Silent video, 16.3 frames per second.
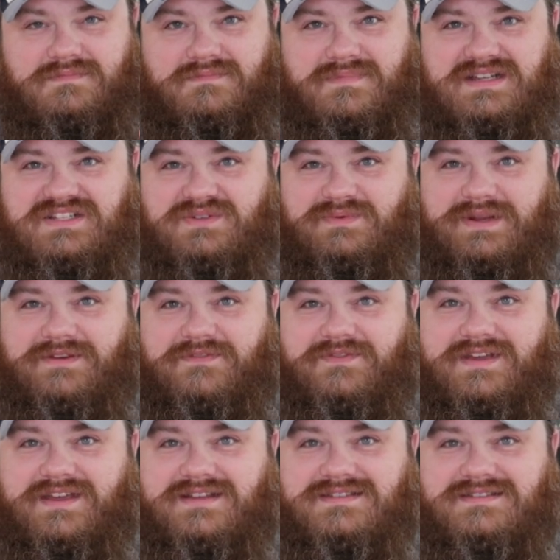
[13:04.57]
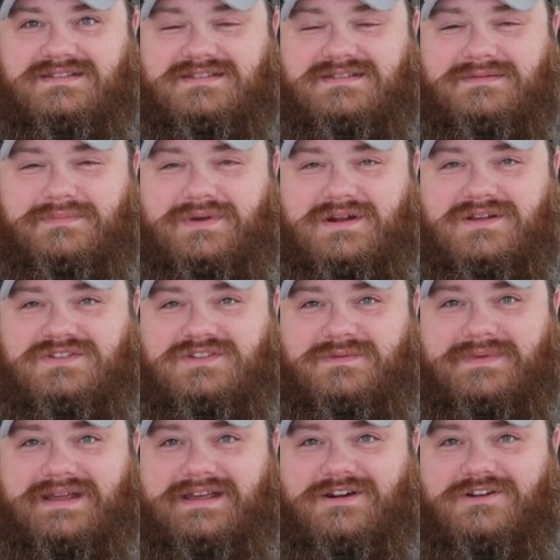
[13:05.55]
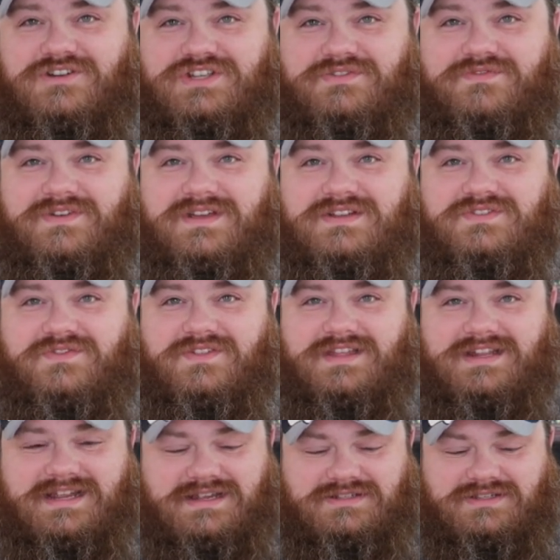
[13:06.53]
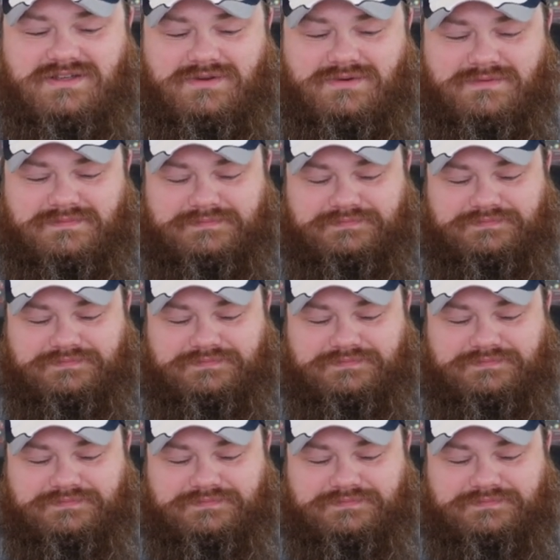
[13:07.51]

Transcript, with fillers: my sweet fix, but also my energy fix for the day too.